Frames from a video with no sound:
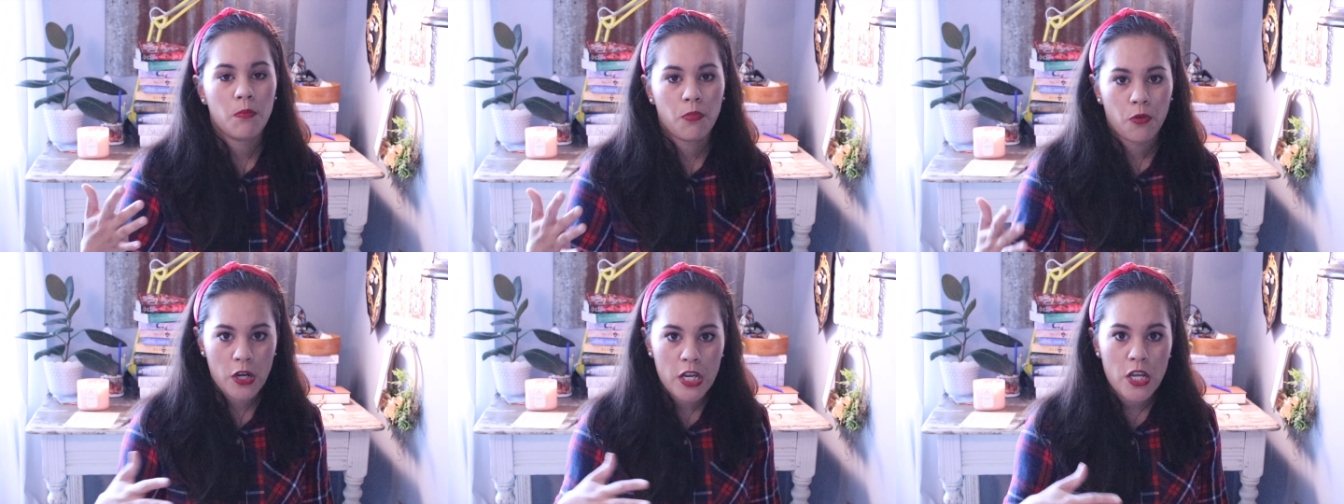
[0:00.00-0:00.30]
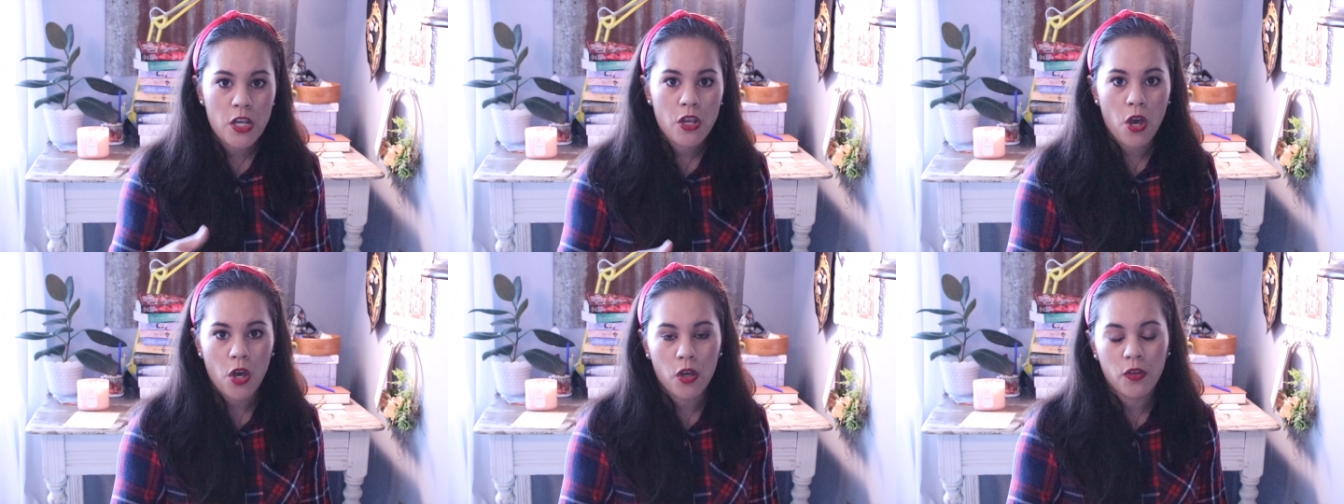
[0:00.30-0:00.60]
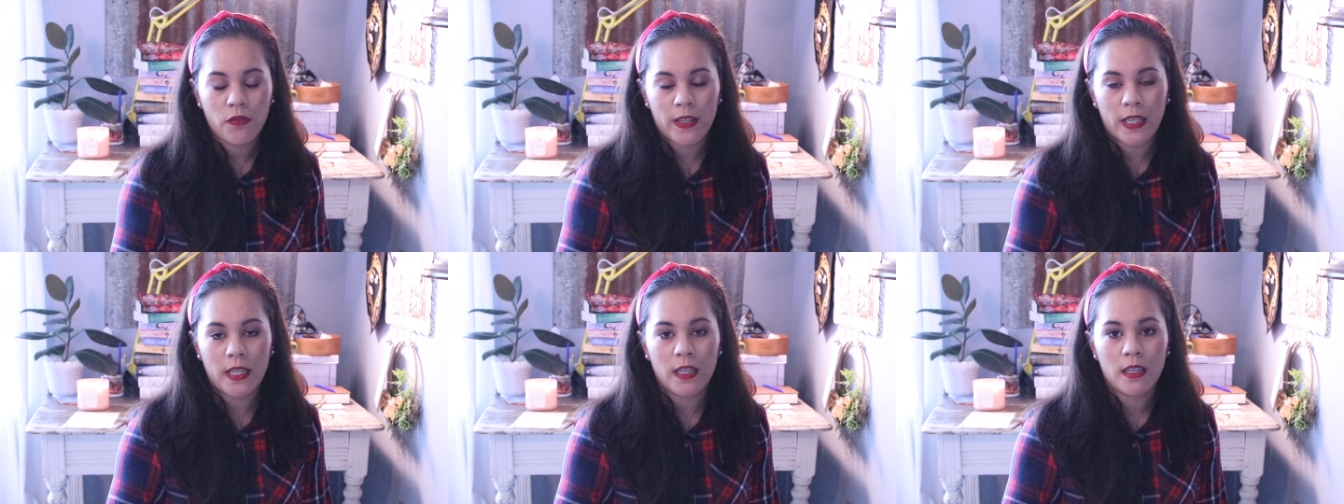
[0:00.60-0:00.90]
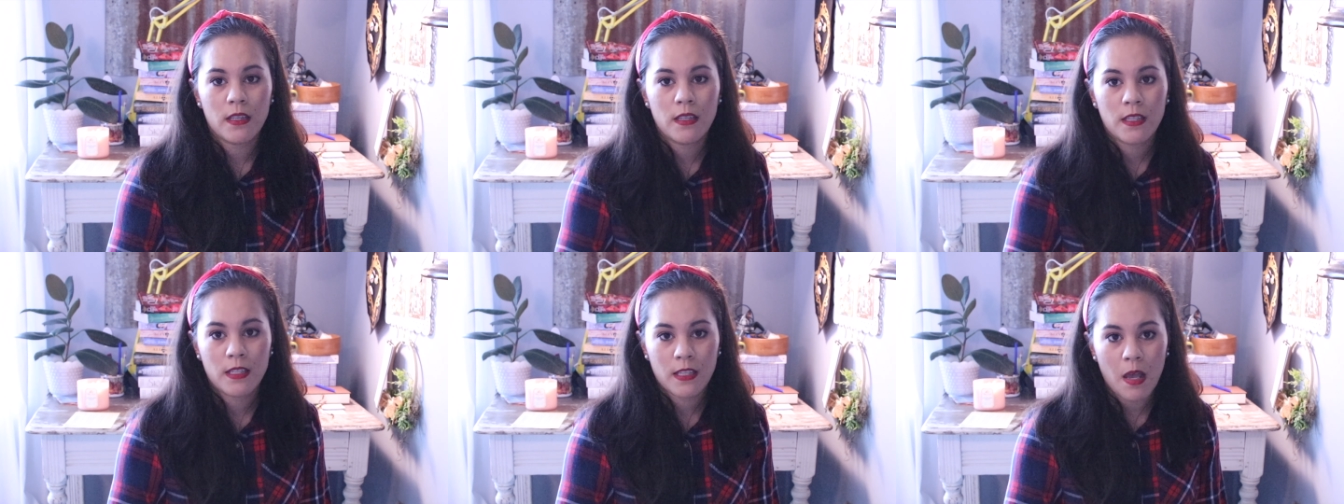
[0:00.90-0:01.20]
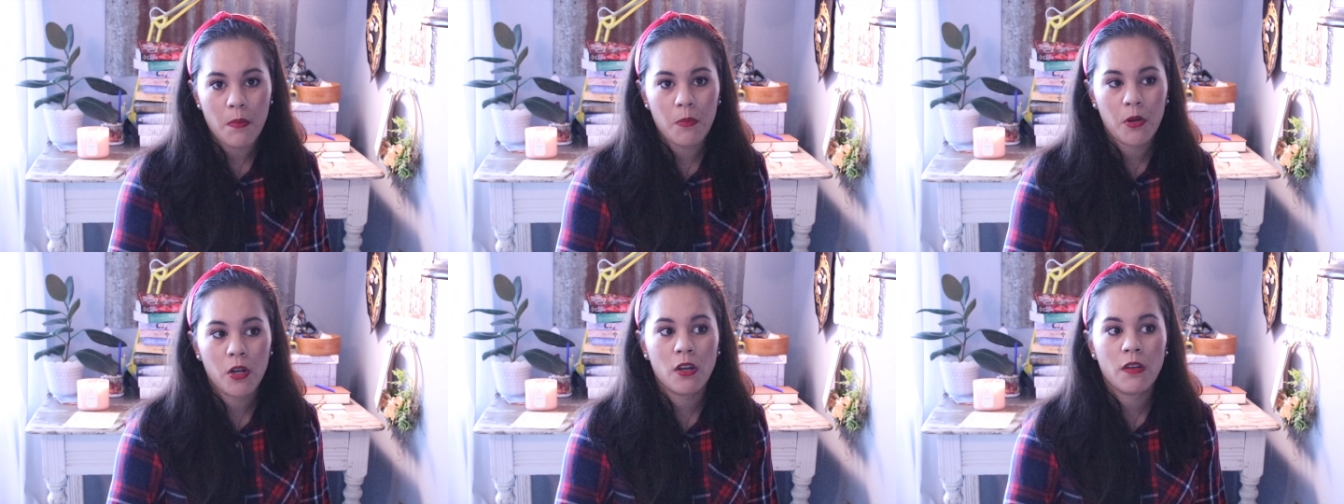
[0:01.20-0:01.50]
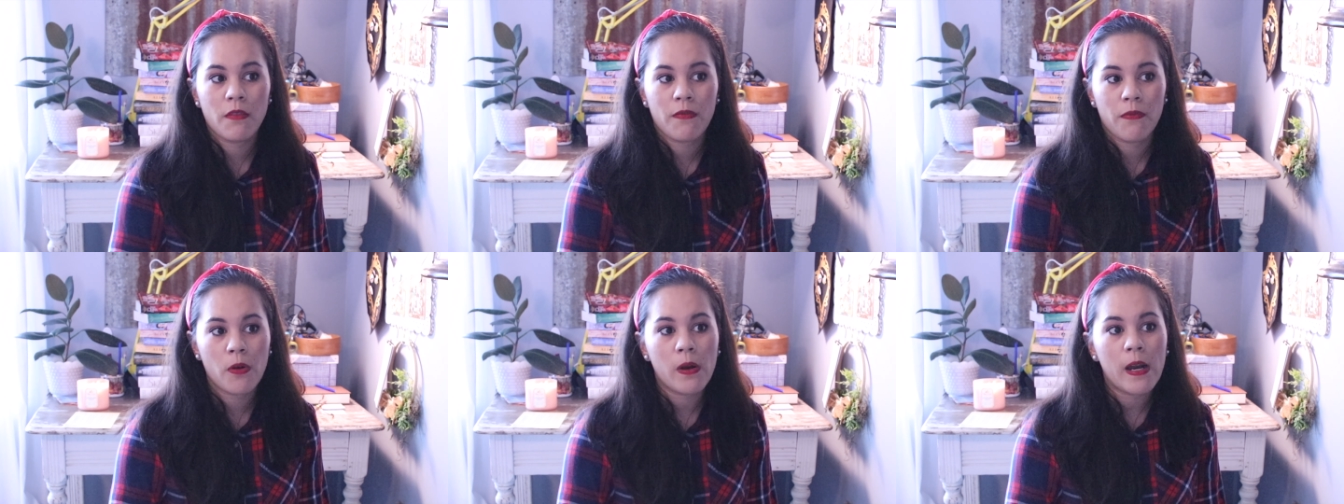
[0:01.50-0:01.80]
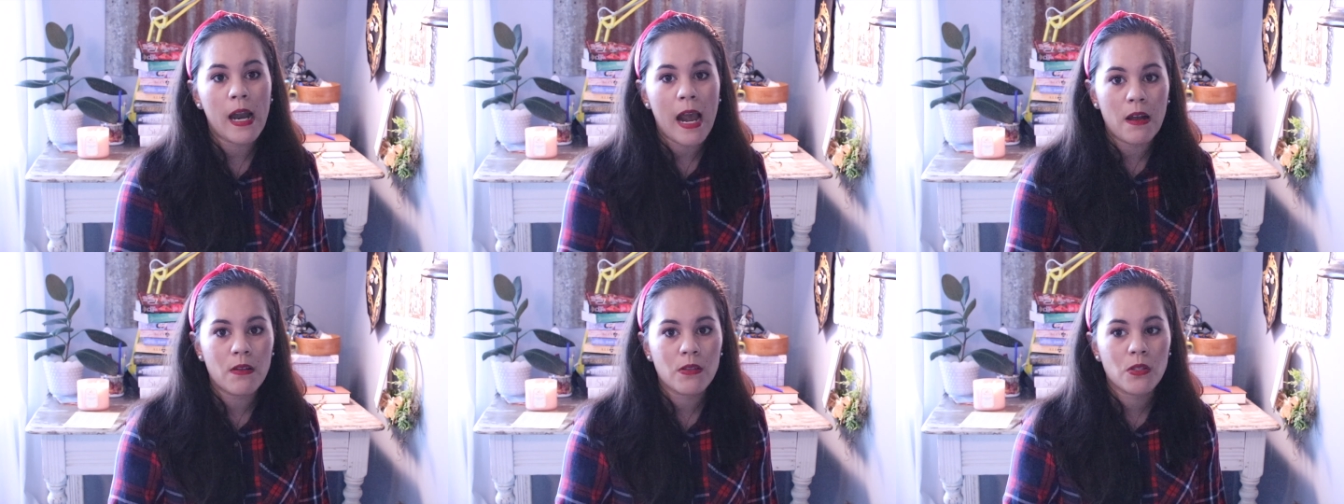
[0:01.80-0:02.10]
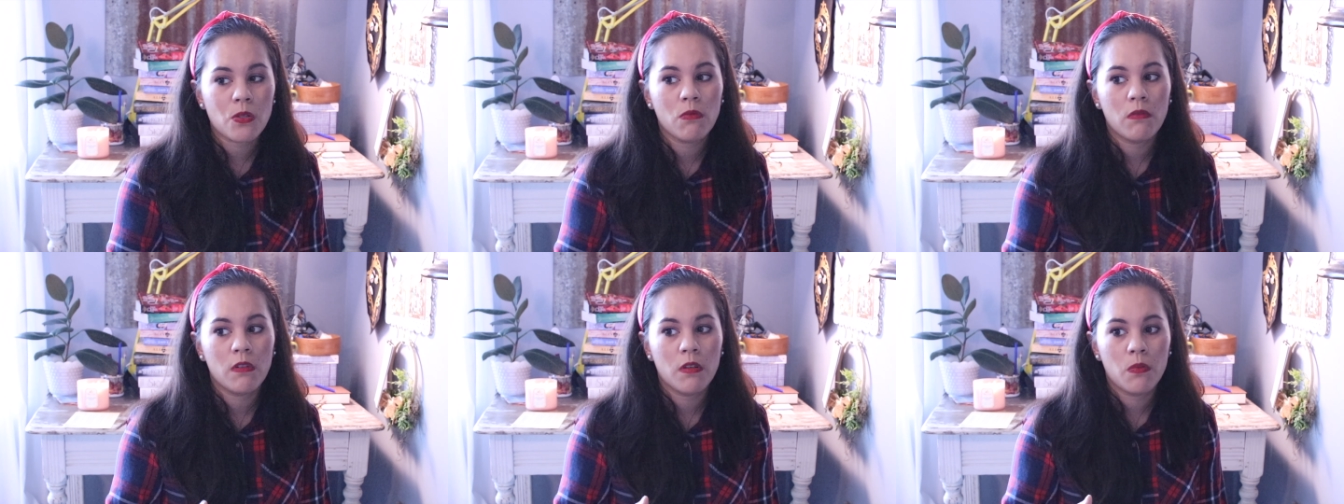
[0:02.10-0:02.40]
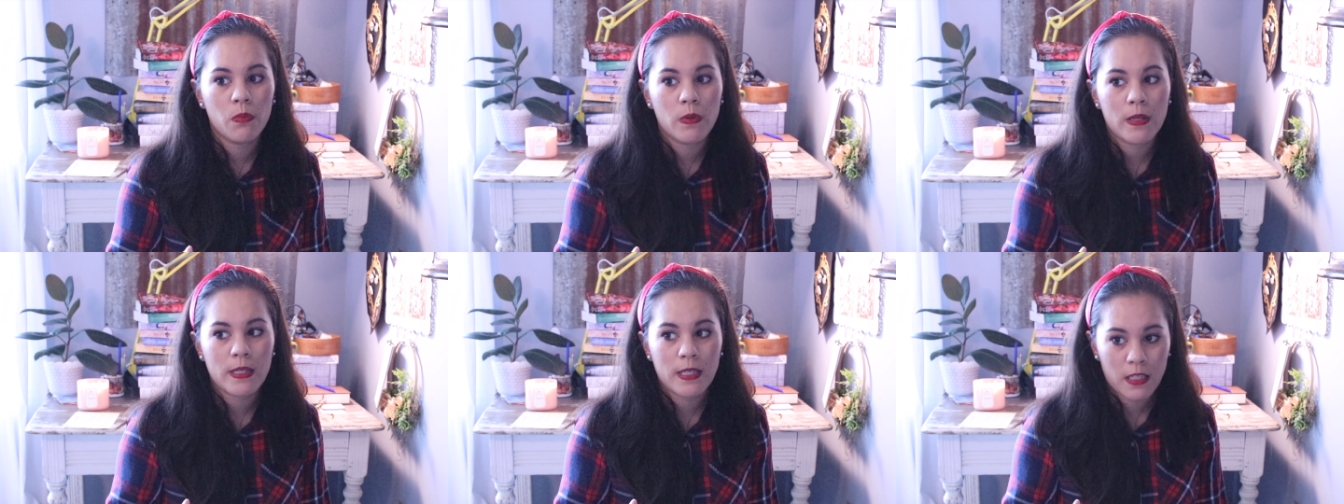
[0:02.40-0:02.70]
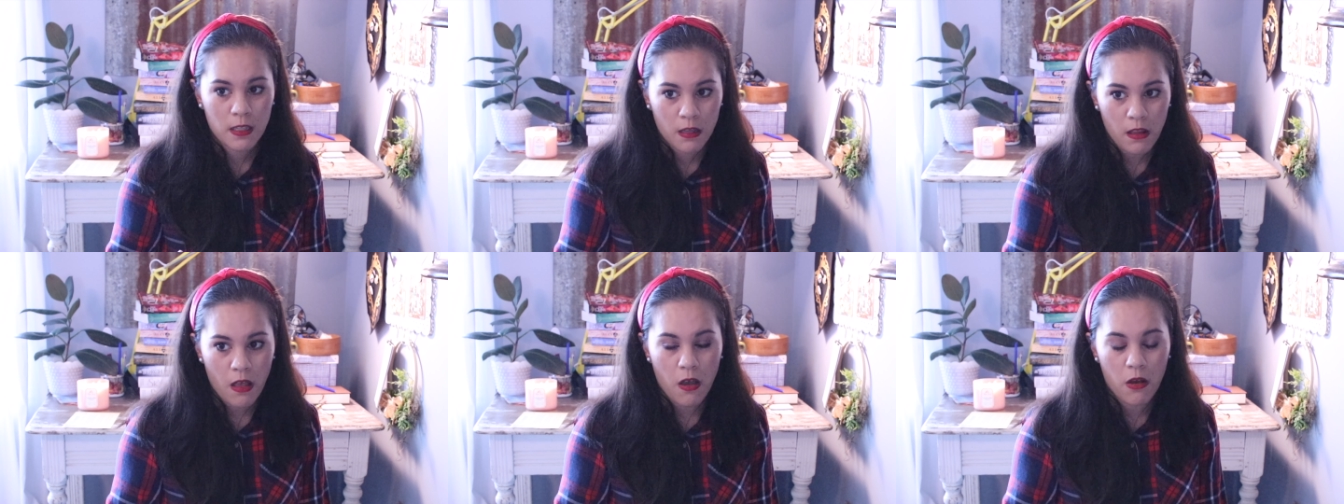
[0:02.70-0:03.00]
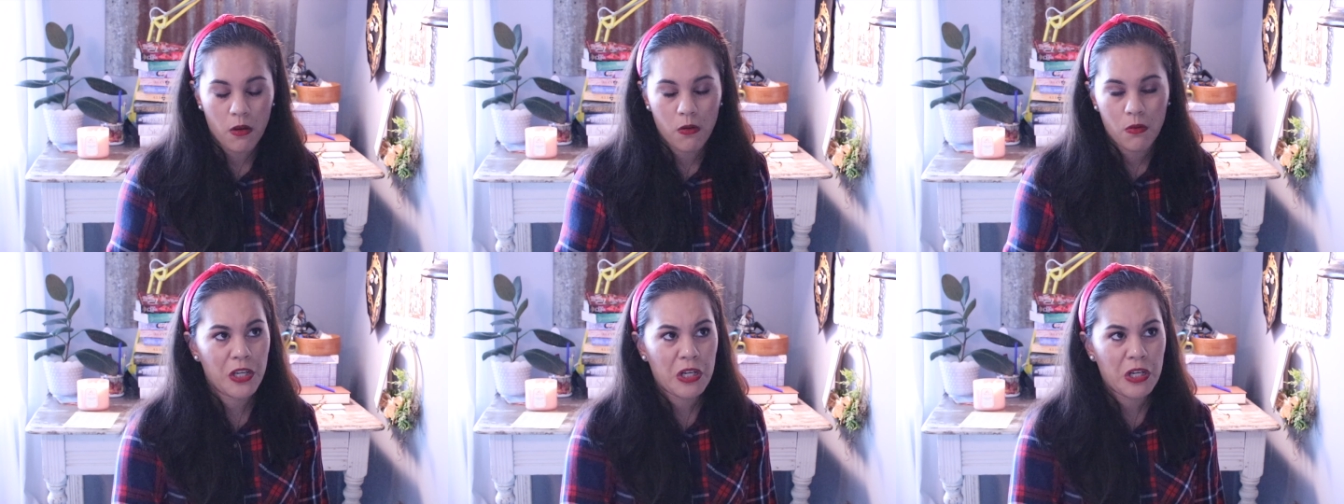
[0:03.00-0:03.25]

pre-COVID, summer for out school was slow.